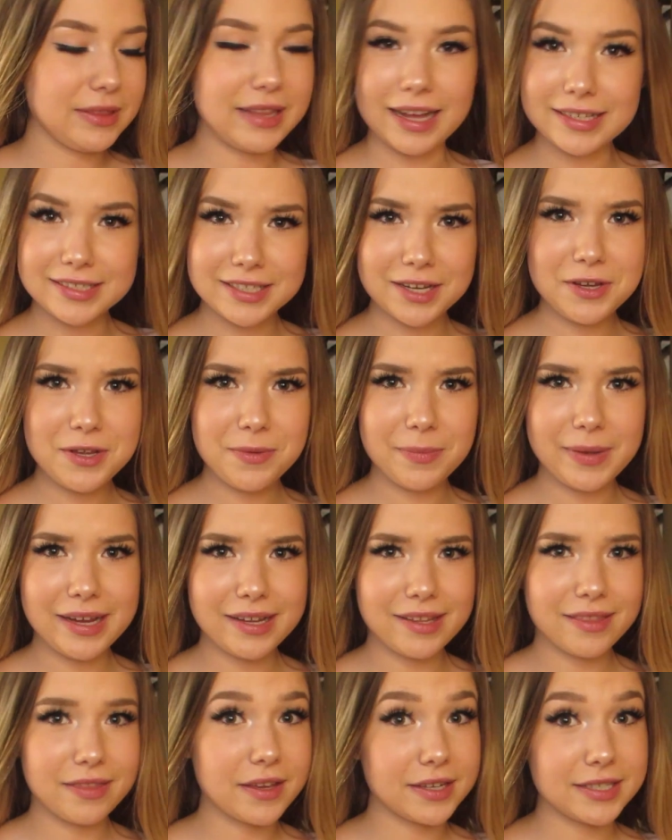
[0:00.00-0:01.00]
that's how you
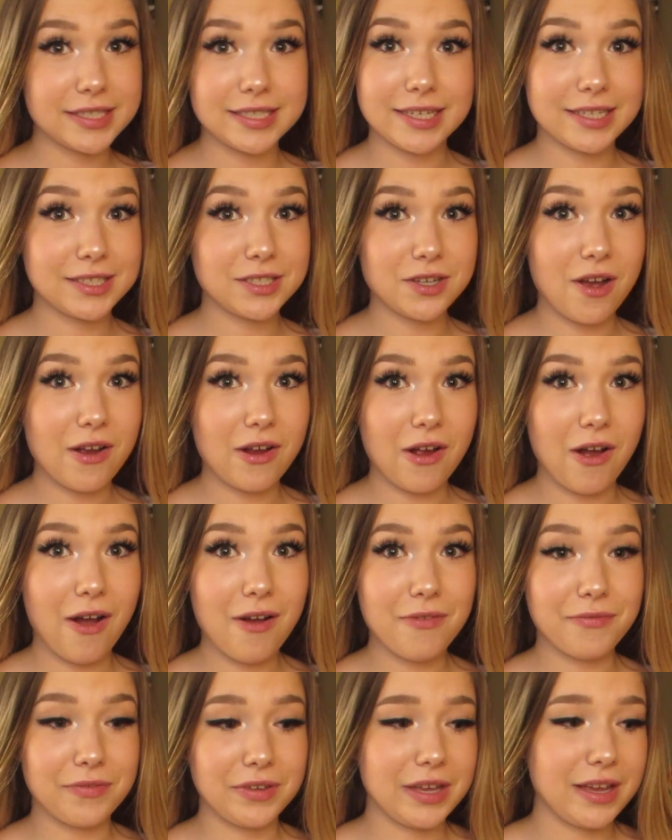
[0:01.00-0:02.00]
make the TikTok
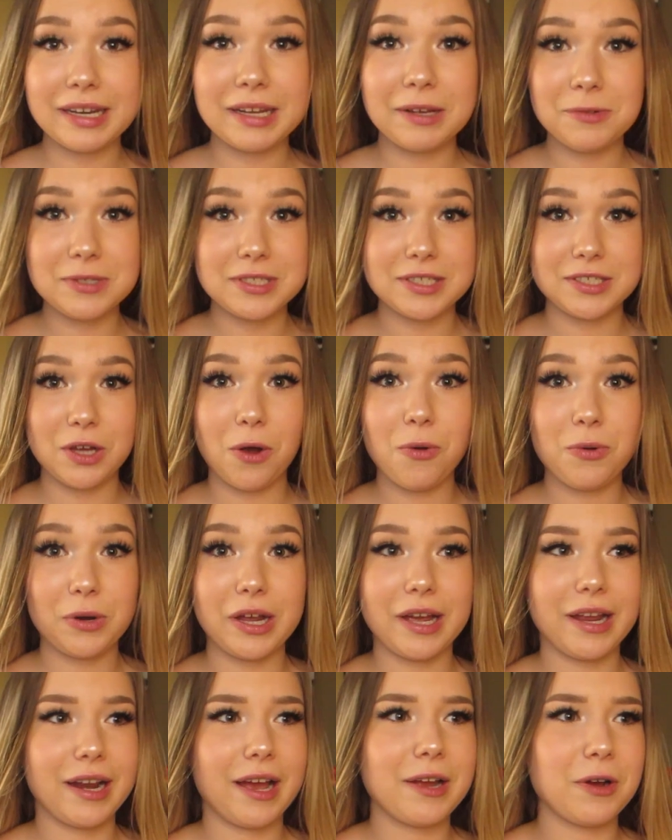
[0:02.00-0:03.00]
coffee. It was so
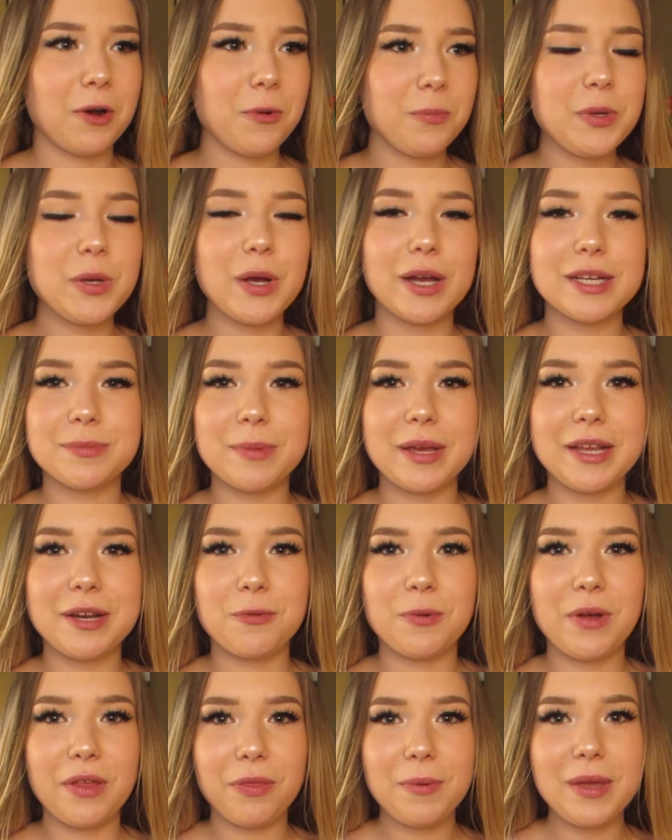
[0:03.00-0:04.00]
good. I hope you guys made
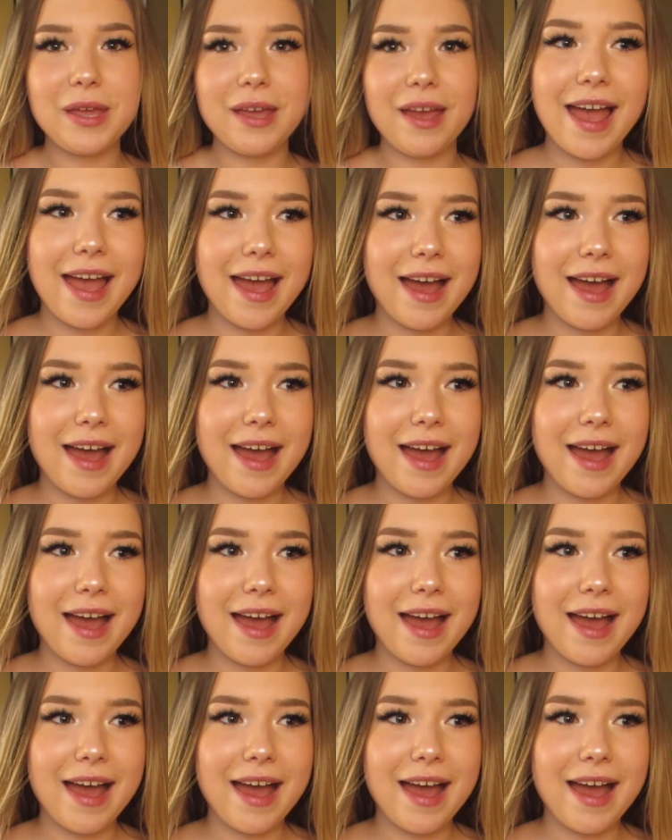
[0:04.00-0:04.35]
it with me.